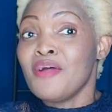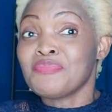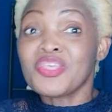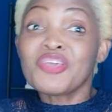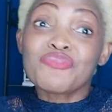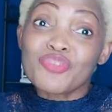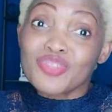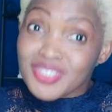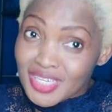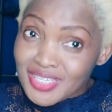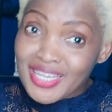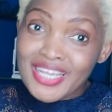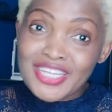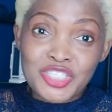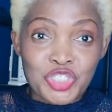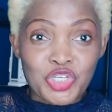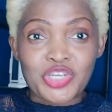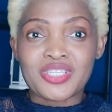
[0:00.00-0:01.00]
If you did
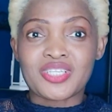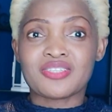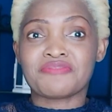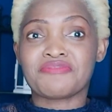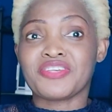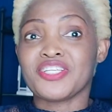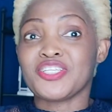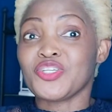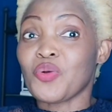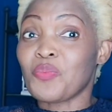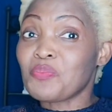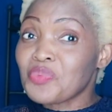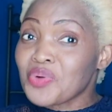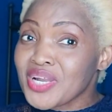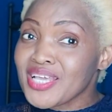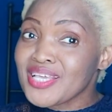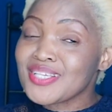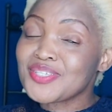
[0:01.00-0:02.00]
enjoy this video,
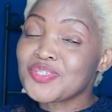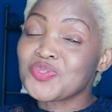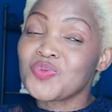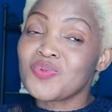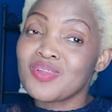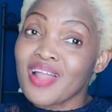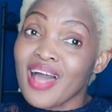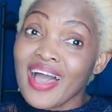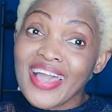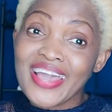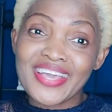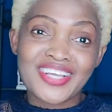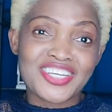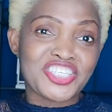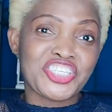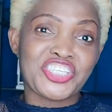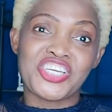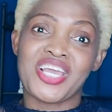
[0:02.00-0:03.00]
please do like,
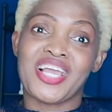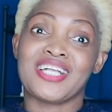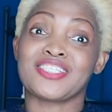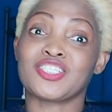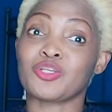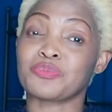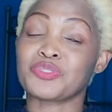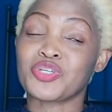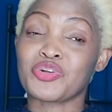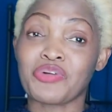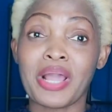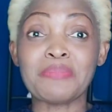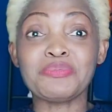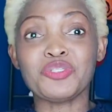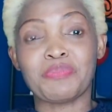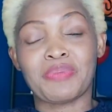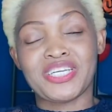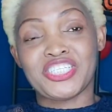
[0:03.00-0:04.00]
share, and subscribe
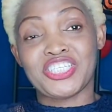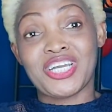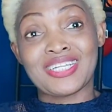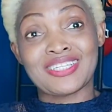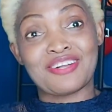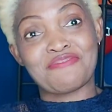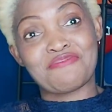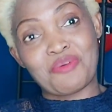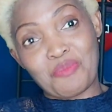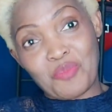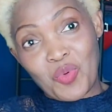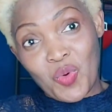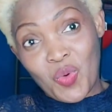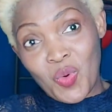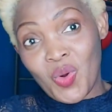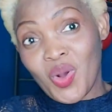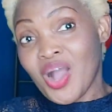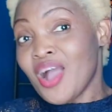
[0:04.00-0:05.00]
to my channel for
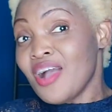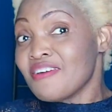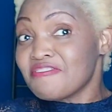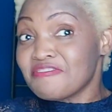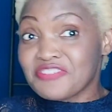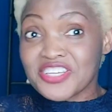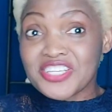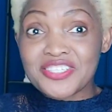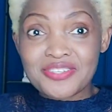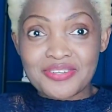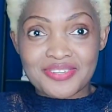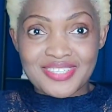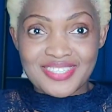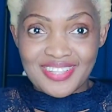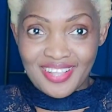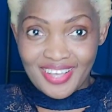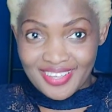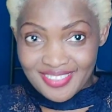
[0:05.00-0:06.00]
more videos
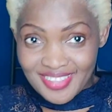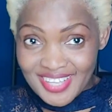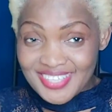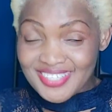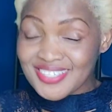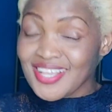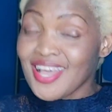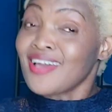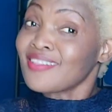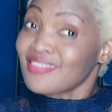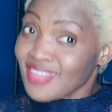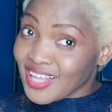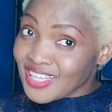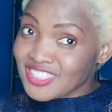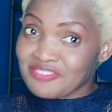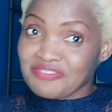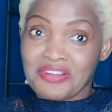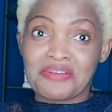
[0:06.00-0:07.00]
like this.
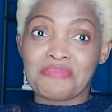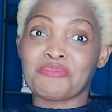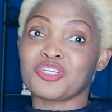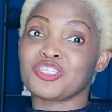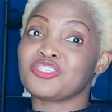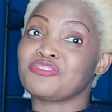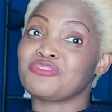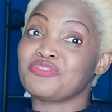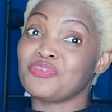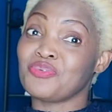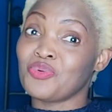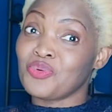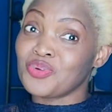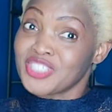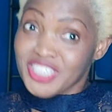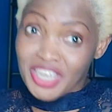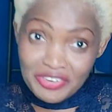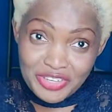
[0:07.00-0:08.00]
Thanks very much for
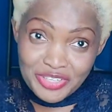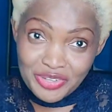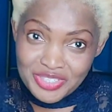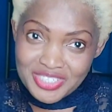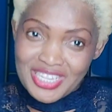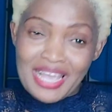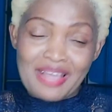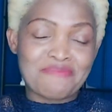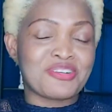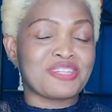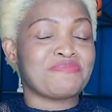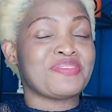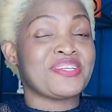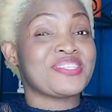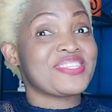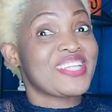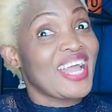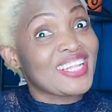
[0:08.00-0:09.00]
sharing your time with me
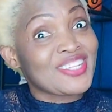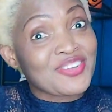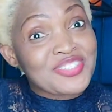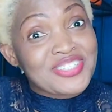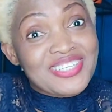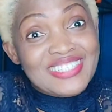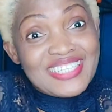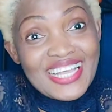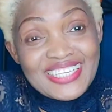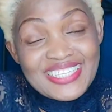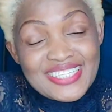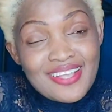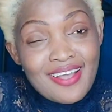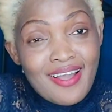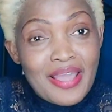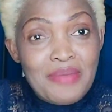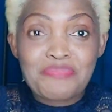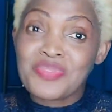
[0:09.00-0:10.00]
today. And until next
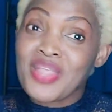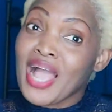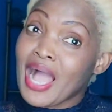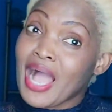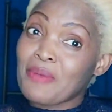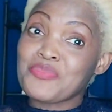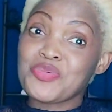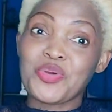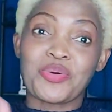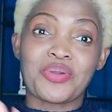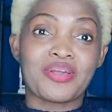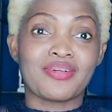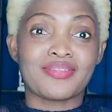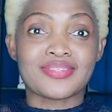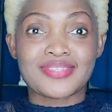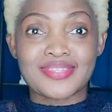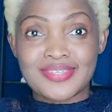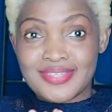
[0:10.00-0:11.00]
time, I'm your girl,
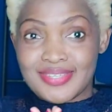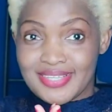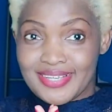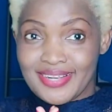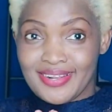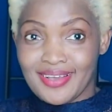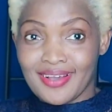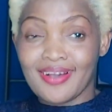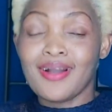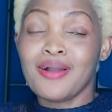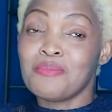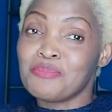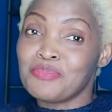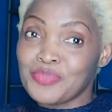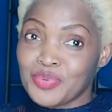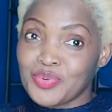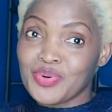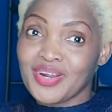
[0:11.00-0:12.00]
Cecilia
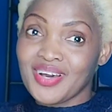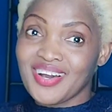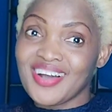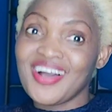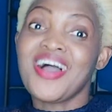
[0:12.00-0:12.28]
Mbula.